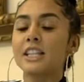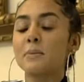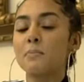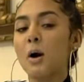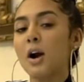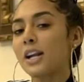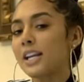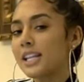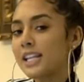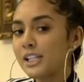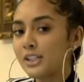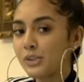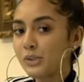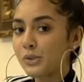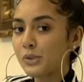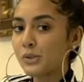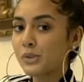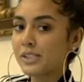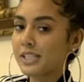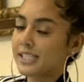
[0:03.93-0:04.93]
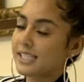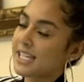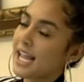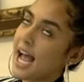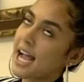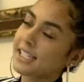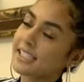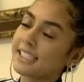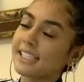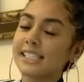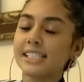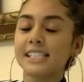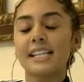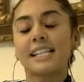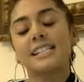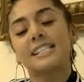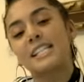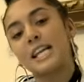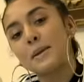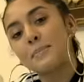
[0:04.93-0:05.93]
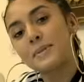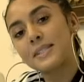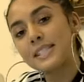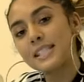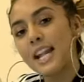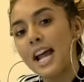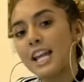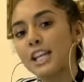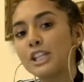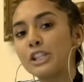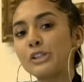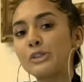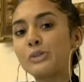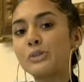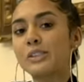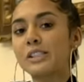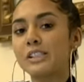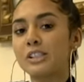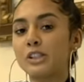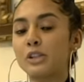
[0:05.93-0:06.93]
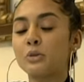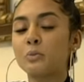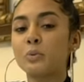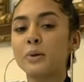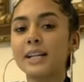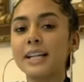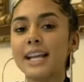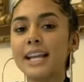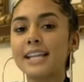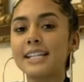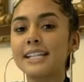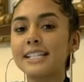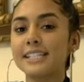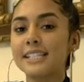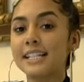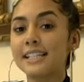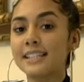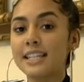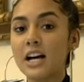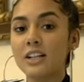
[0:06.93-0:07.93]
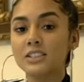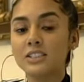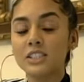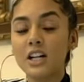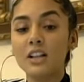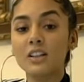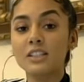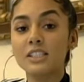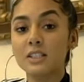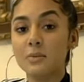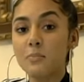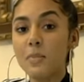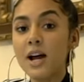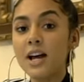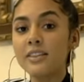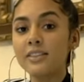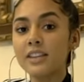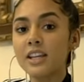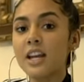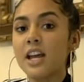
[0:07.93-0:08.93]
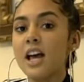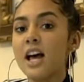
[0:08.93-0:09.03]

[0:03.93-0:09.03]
the marketing tools and tactics and tips that I use to bring in $10,000 a month.